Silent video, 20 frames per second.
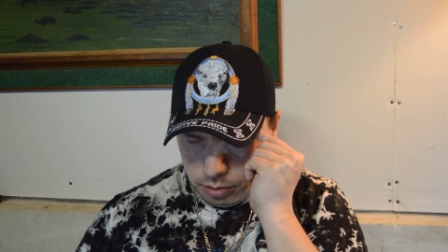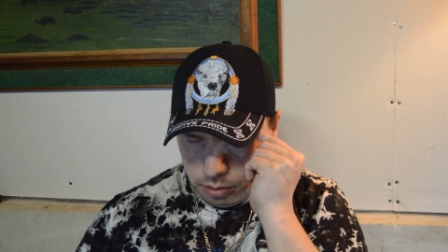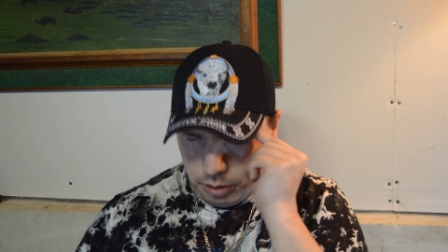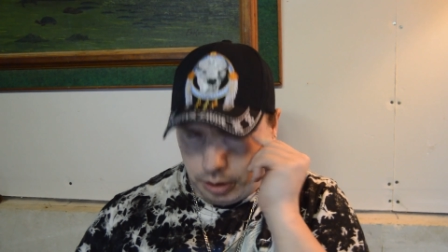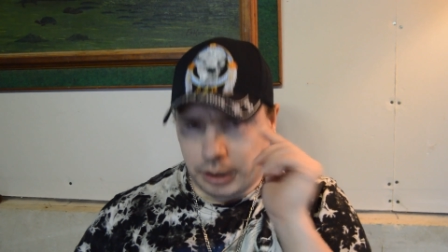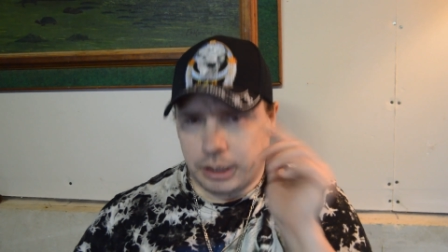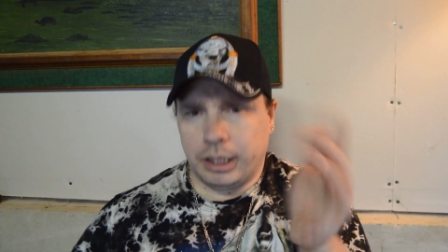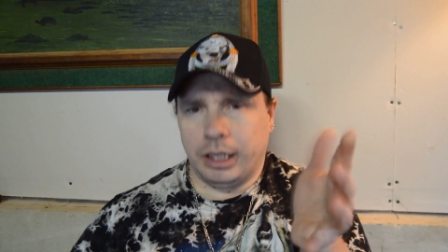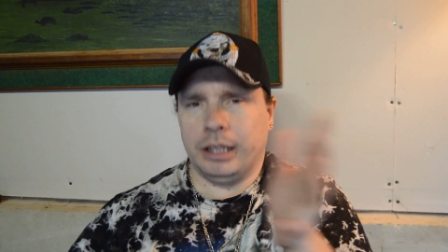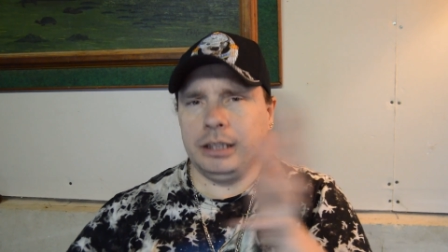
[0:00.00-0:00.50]

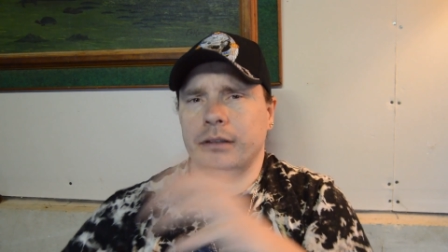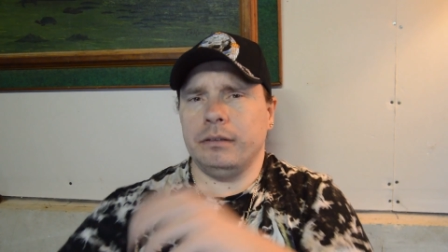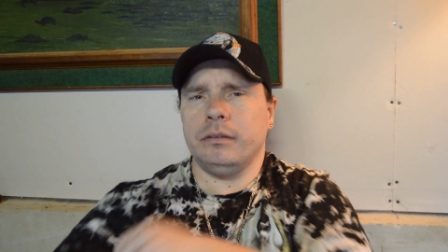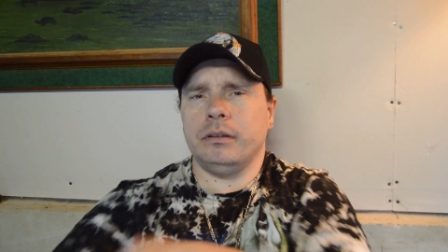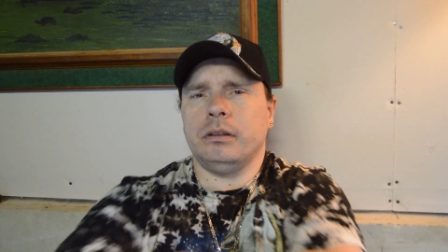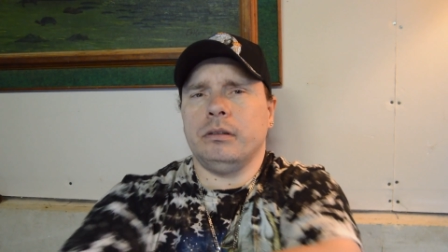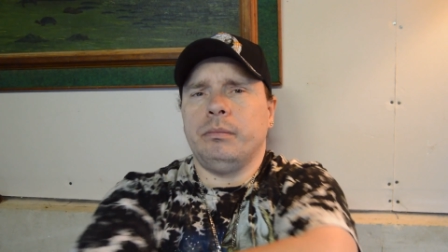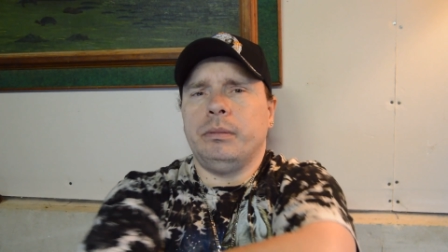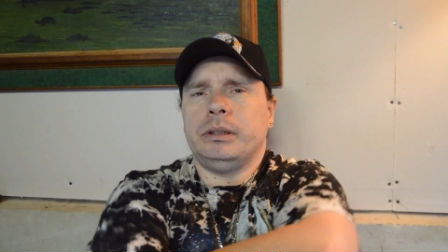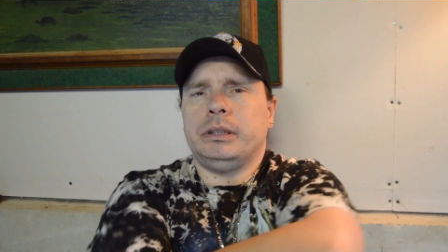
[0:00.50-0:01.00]
I'm kind of a
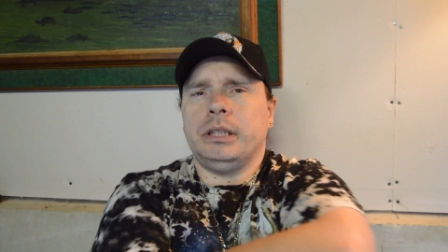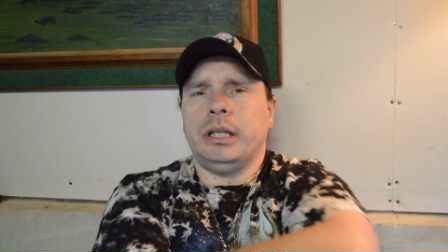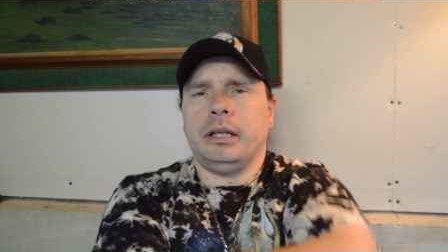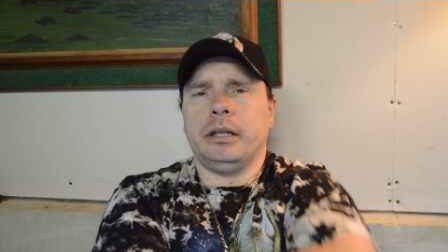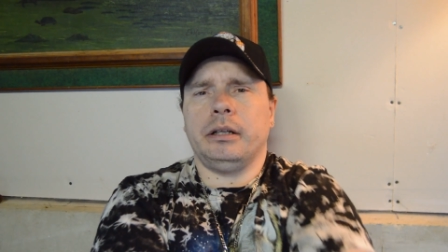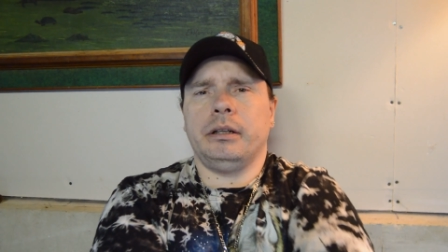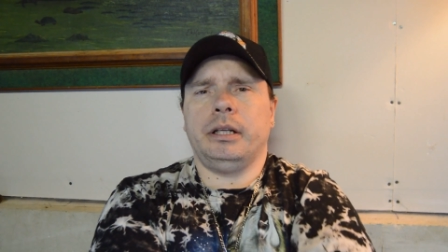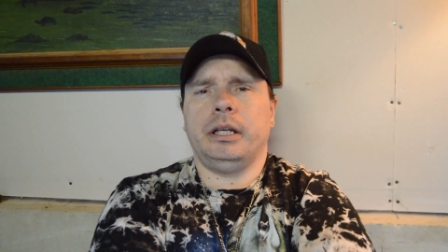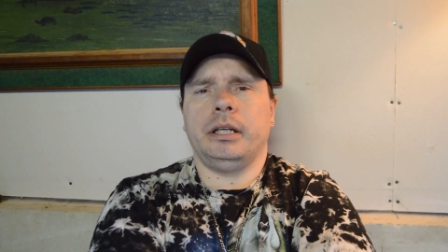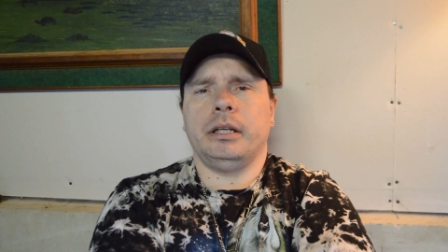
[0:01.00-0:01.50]
little bit
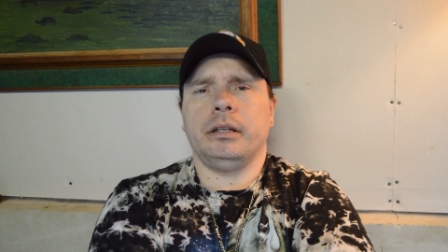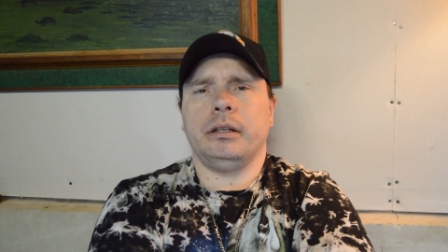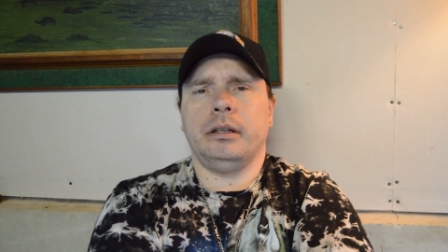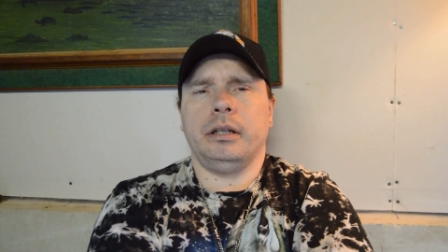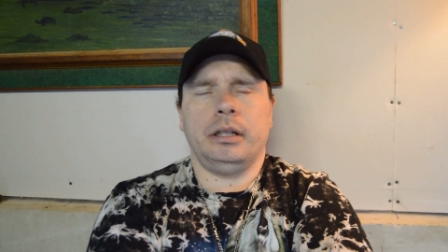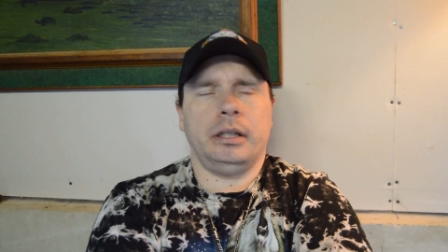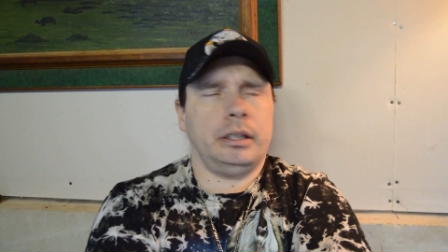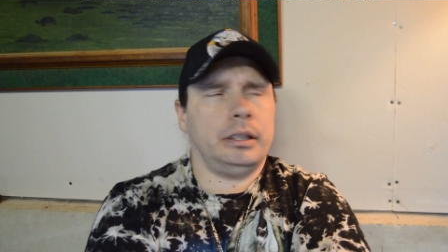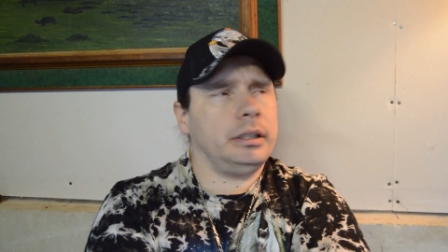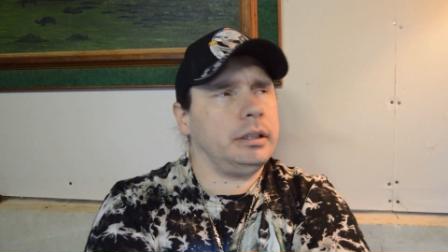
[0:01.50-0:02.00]
tired here,
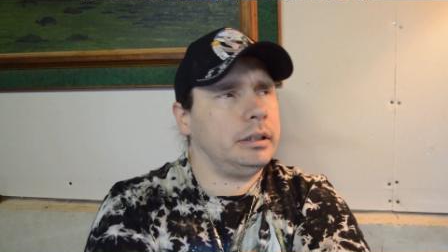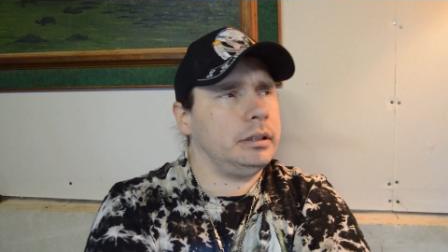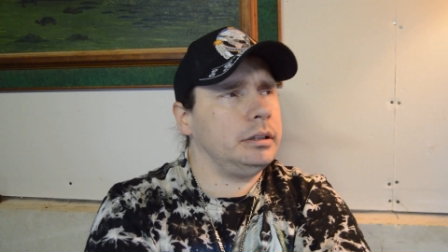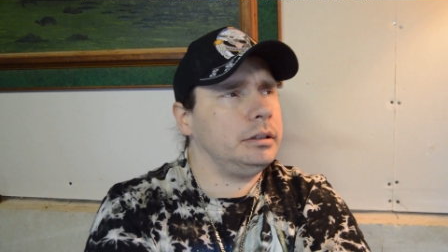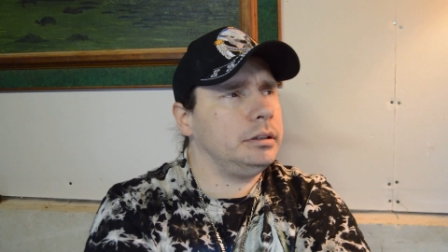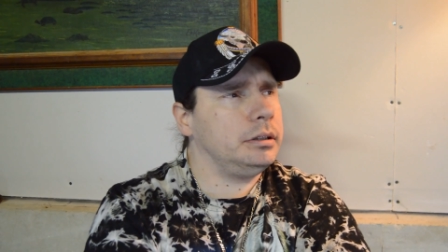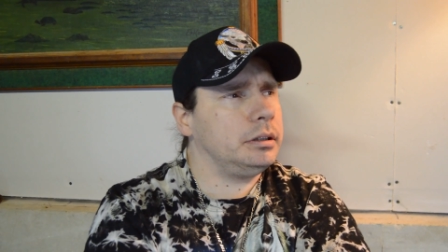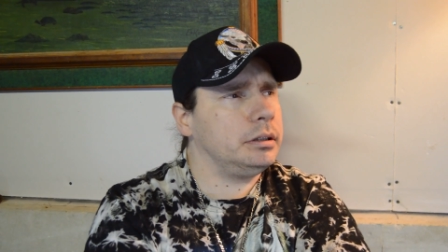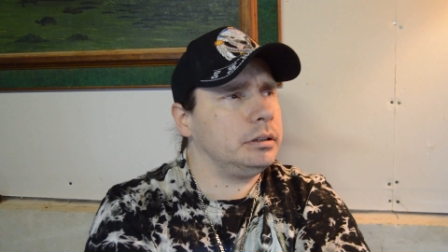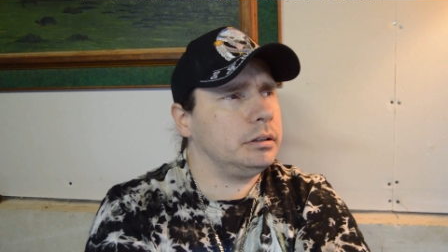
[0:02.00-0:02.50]

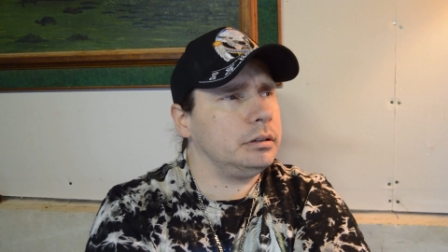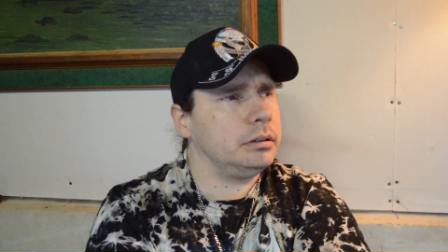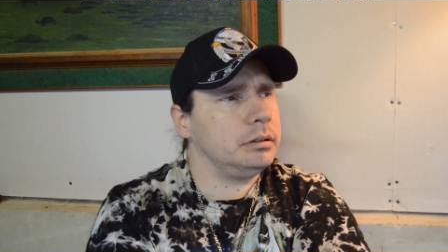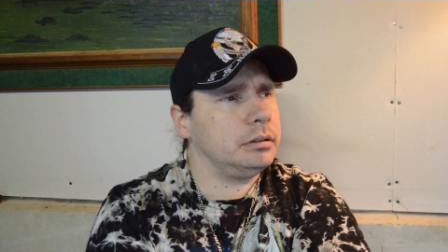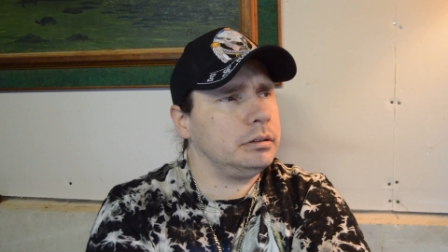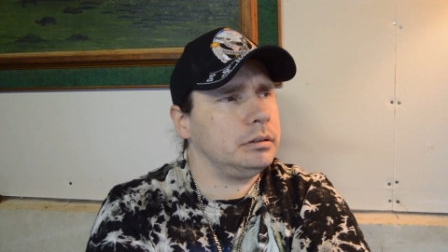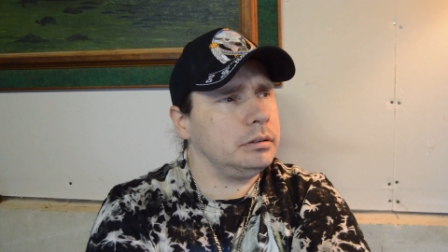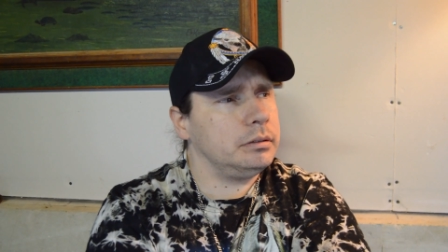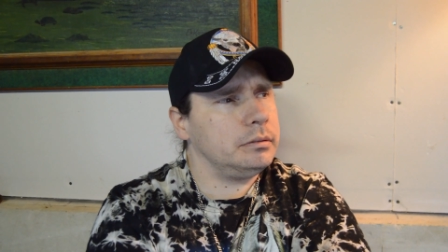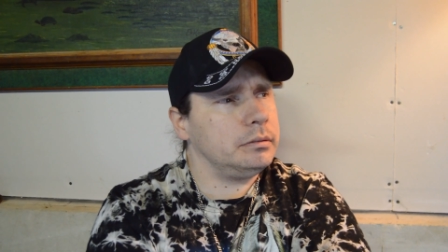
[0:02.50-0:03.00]
and
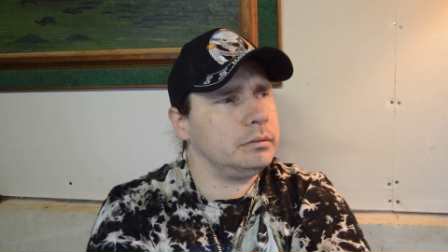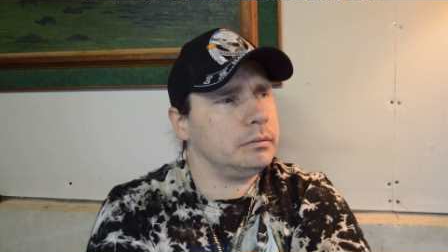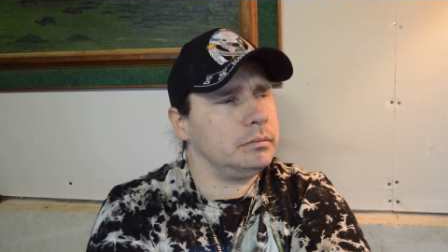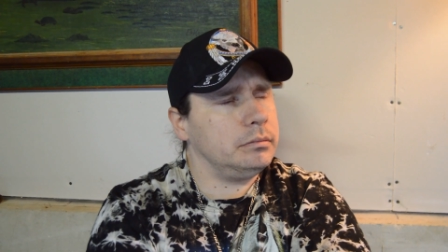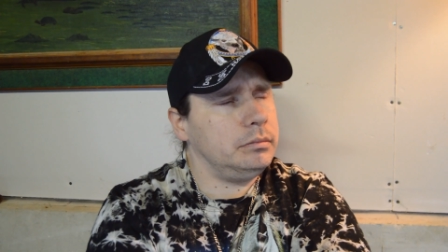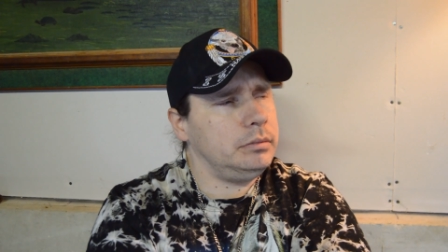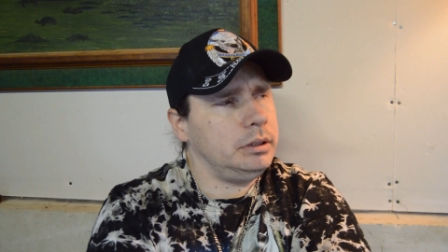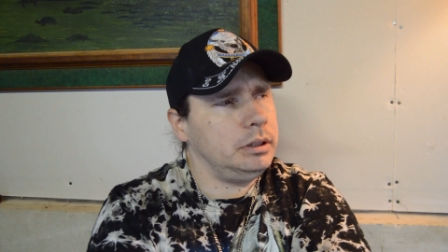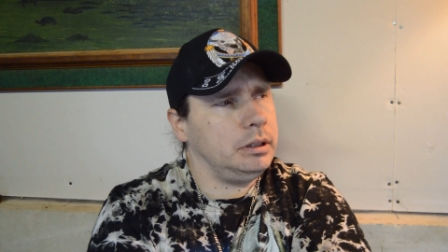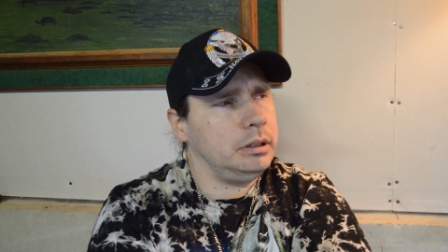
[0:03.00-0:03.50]

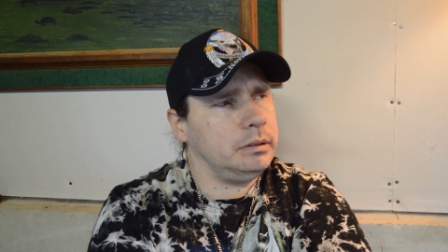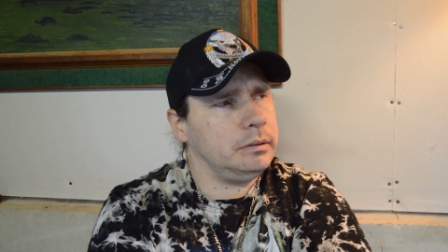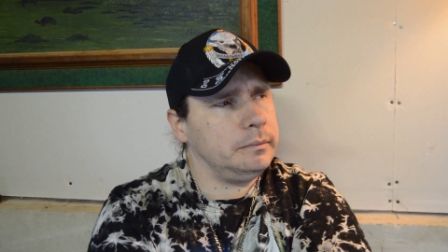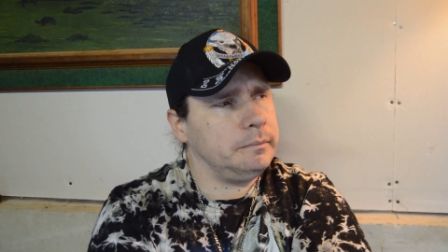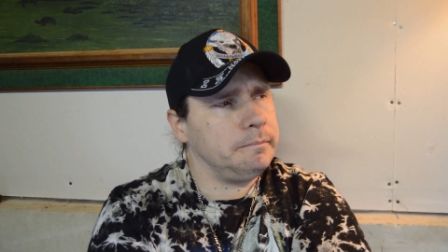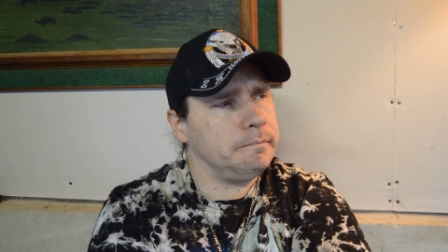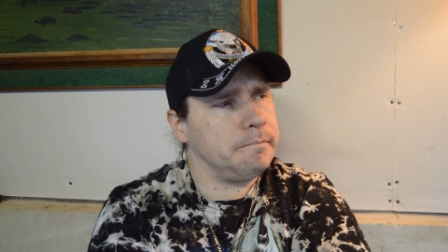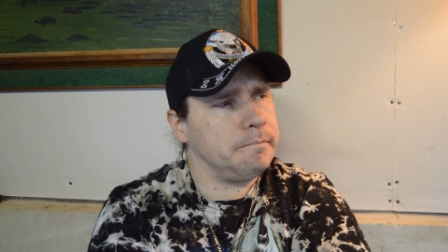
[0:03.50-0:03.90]
you know.